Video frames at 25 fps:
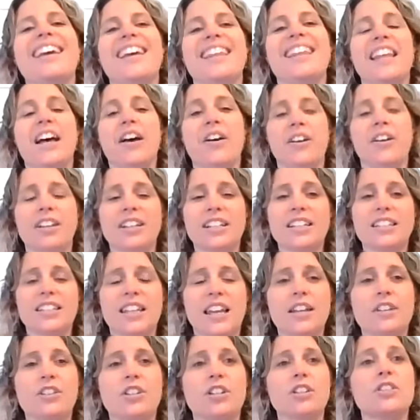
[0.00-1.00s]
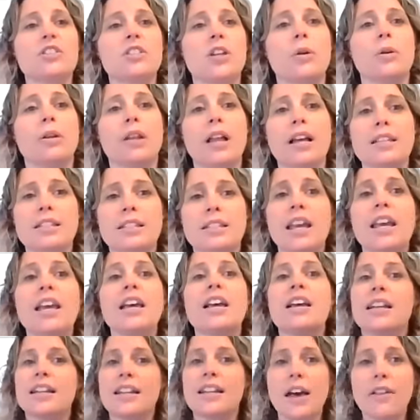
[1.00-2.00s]
in that early stages. So let's
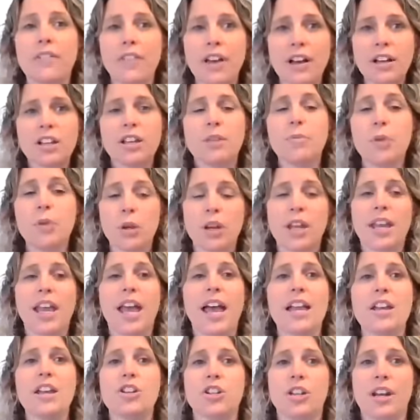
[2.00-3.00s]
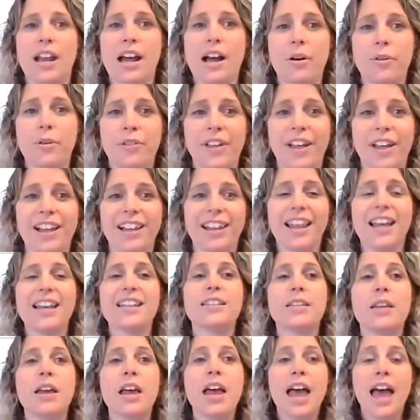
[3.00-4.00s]
get that communication out there.
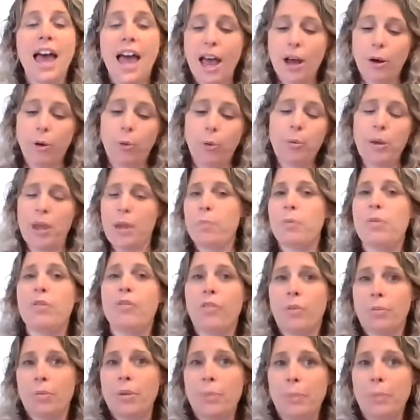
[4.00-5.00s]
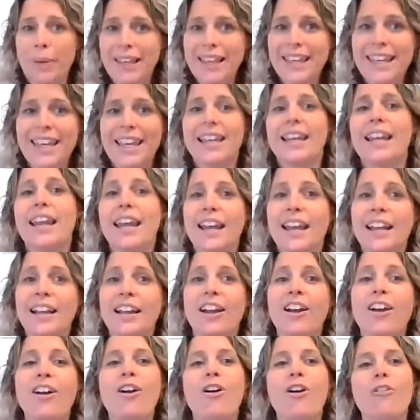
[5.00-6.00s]
Let's help people from the
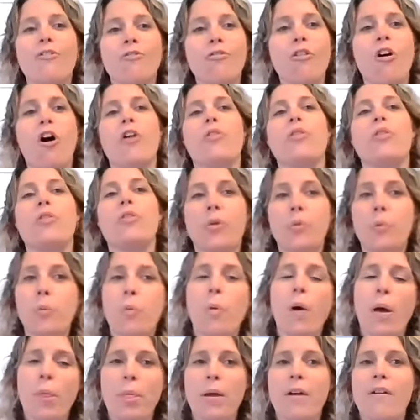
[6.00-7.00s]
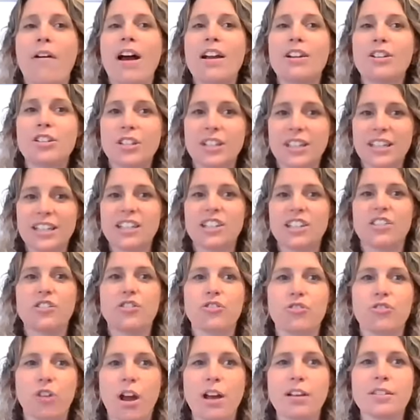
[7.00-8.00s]
beginning rather than when they're actually in
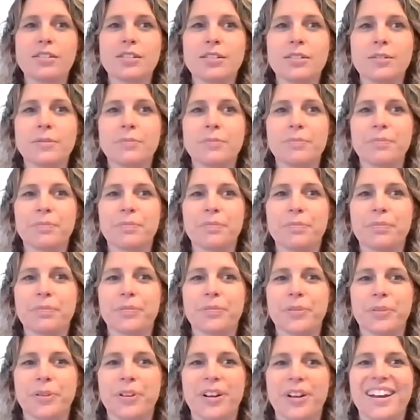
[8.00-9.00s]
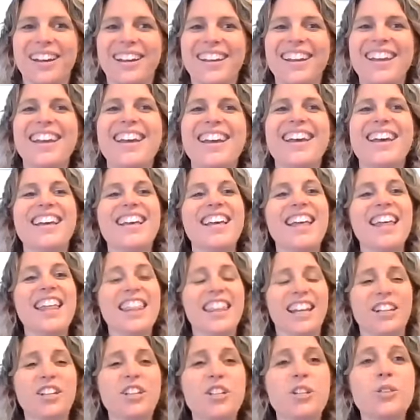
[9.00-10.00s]
distress. Okay.
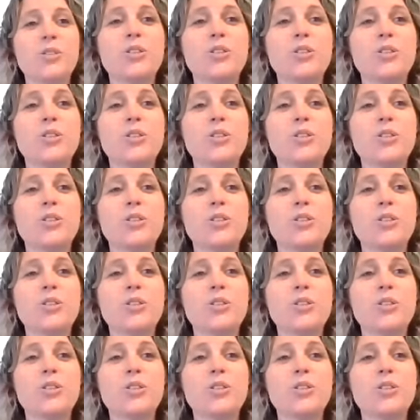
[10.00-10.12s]
Thank